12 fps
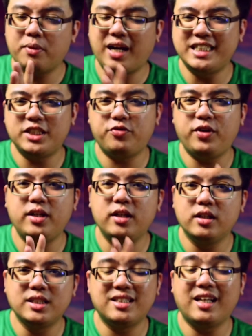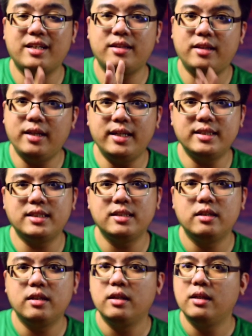prize figures like
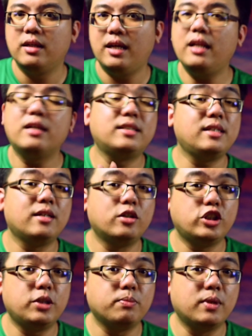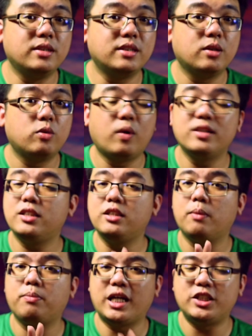this in a single shipment, one
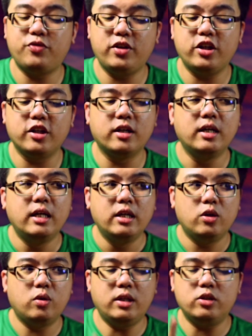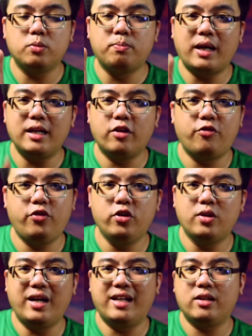single prize figure, you need to buy a
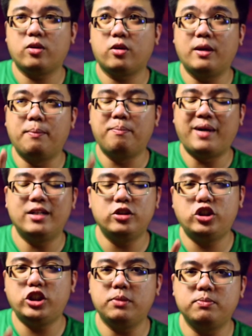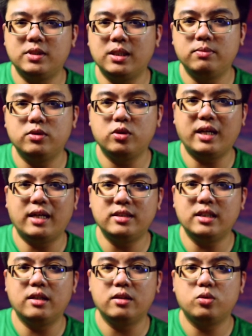few and combine ship them
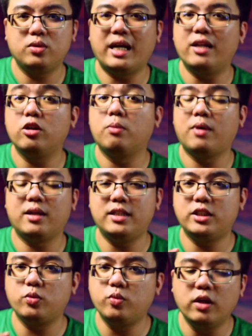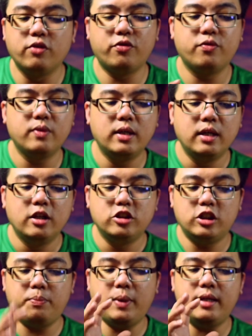together to get your money's worth.
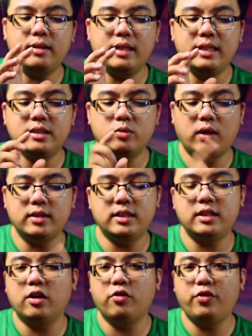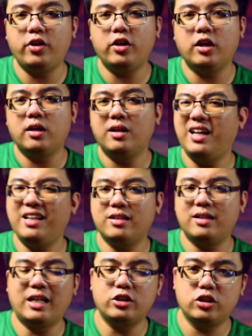Shipping this one single figure
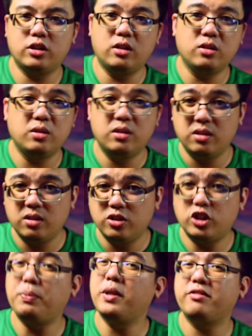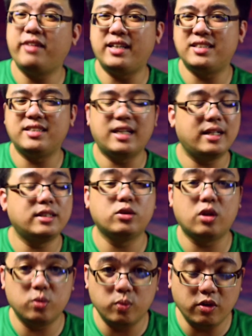international shipping rates that is
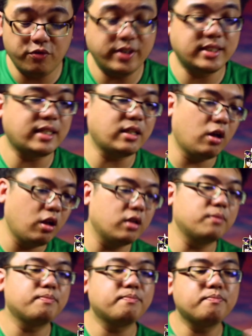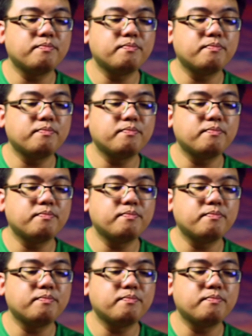not worth it at all.